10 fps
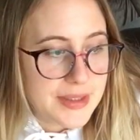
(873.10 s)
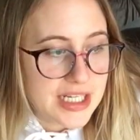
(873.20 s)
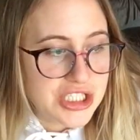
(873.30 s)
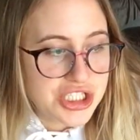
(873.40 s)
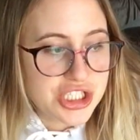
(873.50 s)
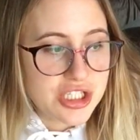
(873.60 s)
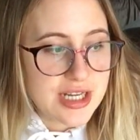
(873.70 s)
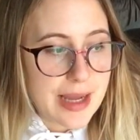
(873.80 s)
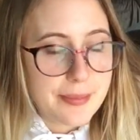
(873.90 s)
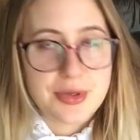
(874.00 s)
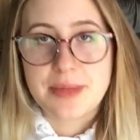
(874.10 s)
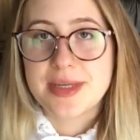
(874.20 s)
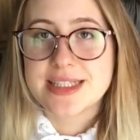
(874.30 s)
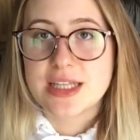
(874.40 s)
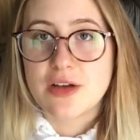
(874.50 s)
but I just could not bring
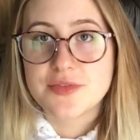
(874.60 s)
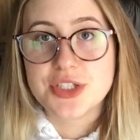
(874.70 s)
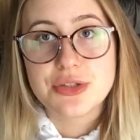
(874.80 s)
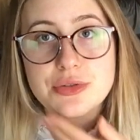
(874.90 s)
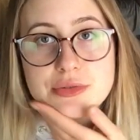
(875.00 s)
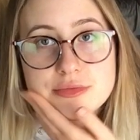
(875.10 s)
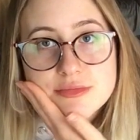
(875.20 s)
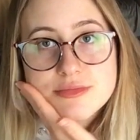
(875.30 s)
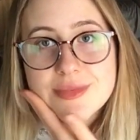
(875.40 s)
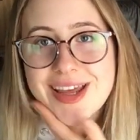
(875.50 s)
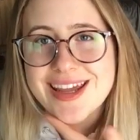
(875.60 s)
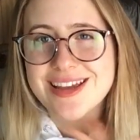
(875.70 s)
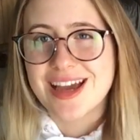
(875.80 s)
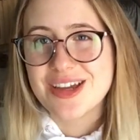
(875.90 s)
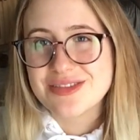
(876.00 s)
myself to.
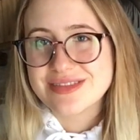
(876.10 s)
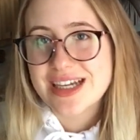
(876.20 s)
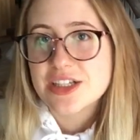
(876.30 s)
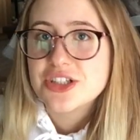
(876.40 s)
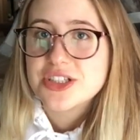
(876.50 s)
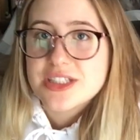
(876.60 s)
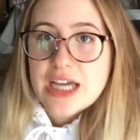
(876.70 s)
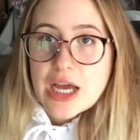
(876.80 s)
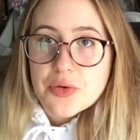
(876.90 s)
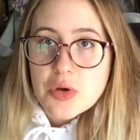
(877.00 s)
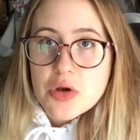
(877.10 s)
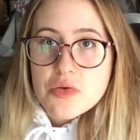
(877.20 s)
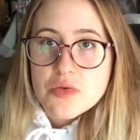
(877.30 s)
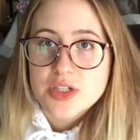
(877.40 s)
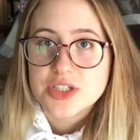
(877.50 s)
Like, I don't
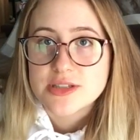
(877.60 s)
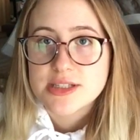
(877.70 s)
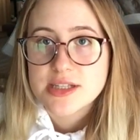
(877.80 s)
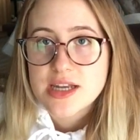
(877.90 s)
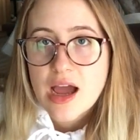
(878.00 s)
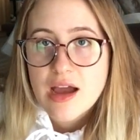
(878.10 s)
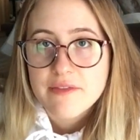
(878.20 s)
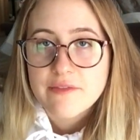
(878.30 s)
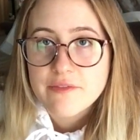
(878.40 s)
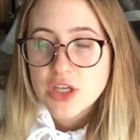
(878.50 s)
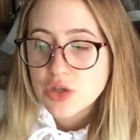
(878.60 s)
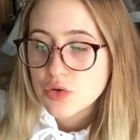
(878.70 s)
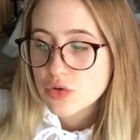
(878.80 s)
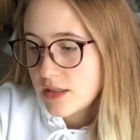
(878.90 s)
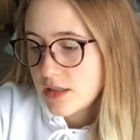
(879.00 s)
know, it just did not
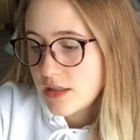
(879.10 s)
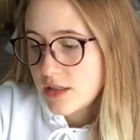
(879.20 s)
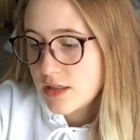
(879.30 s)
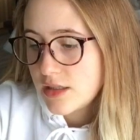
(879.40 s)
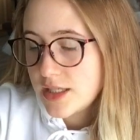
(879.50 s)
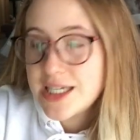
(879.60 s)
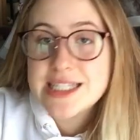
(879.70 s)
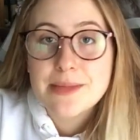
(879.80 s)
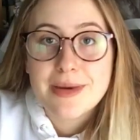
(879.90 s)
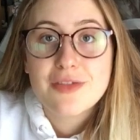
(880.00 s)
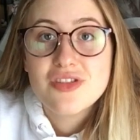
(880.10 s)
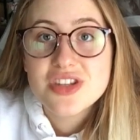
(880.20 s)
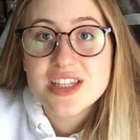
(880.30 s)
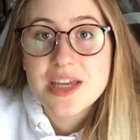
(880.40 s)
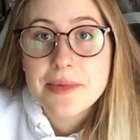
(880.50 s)
feel. He's about the
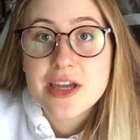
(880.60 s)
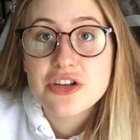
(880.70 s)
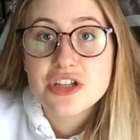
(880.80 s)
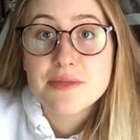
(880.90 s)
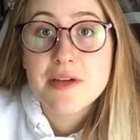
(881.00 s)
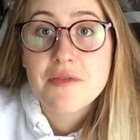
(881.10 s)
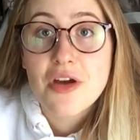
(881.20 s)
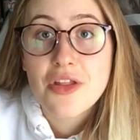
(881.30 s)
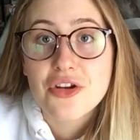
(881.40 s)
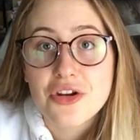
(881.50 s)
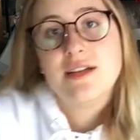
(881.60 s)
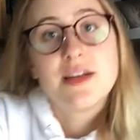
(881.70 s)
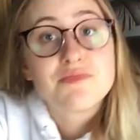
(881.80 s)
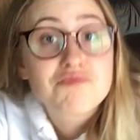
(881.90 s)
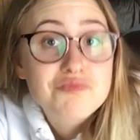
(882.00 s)
same age as my father.
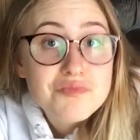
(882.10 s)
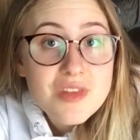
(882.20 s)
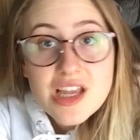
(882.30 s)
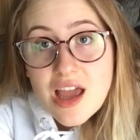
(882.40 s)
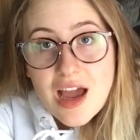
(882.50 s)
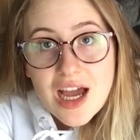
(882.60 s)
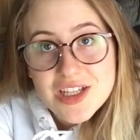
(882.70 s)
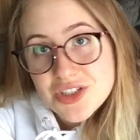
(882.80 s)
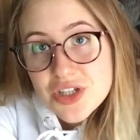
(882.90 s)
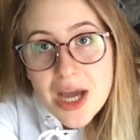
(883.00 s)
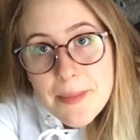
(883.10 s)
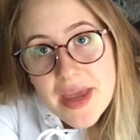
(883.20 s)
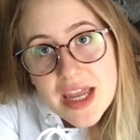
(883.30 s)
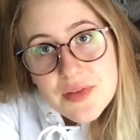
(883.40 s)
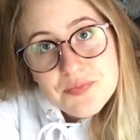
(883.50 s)
I still got
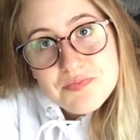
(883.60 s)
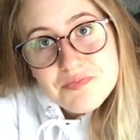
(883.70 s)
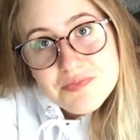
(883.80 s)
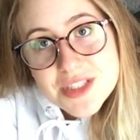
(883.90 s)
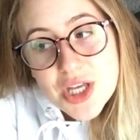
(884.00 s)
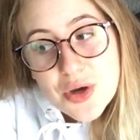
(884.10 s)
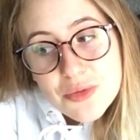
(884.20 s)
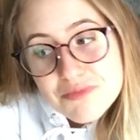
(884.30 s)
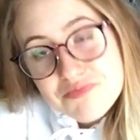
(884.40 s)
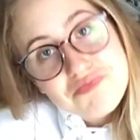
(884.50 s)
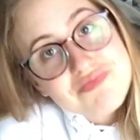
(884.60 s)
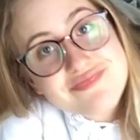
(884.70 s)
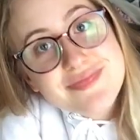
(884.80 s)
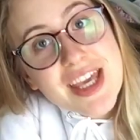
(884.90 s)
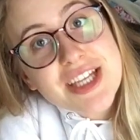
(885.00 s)
paid, so
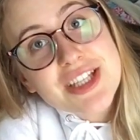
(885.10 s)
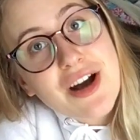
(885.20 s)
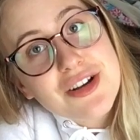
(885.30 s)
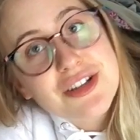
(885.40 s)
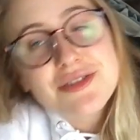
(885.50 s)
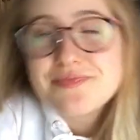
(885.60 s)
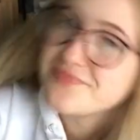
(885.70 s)
it's all good.